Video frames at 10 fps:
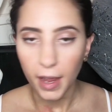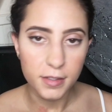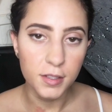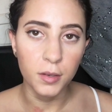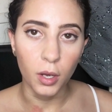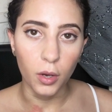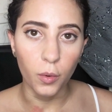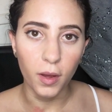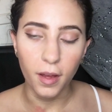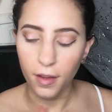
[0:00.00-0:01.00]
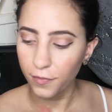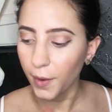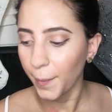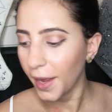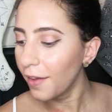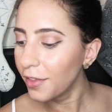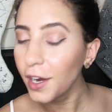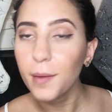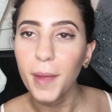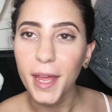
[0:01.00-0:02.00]
As you know from my
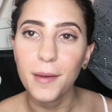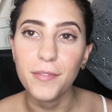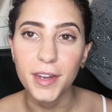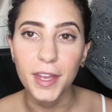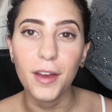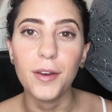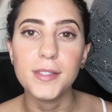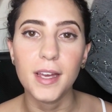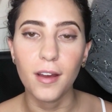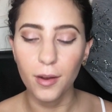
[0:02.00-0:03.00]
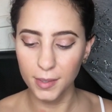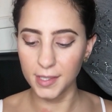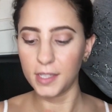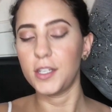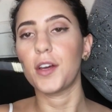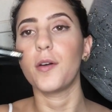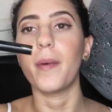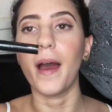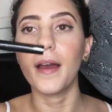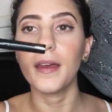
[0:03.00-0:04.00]
other makeup videos, I always like to go
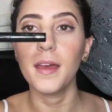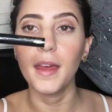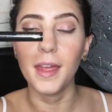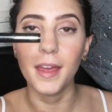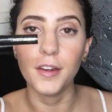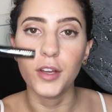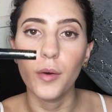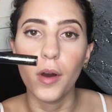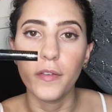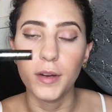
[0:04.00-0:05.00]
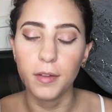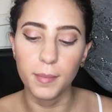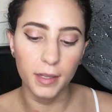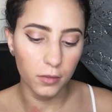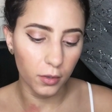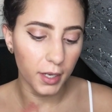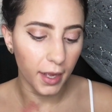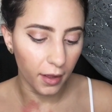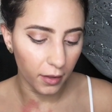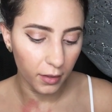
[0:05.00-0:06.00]
back and go over with my
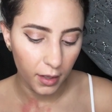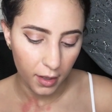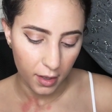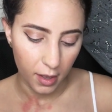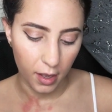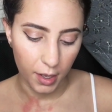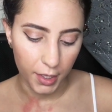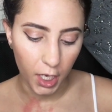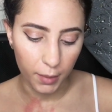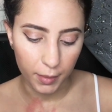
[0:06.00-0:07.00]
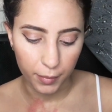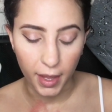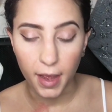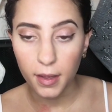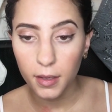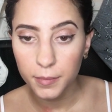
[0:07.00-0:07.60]
L'Oreal Carbon Black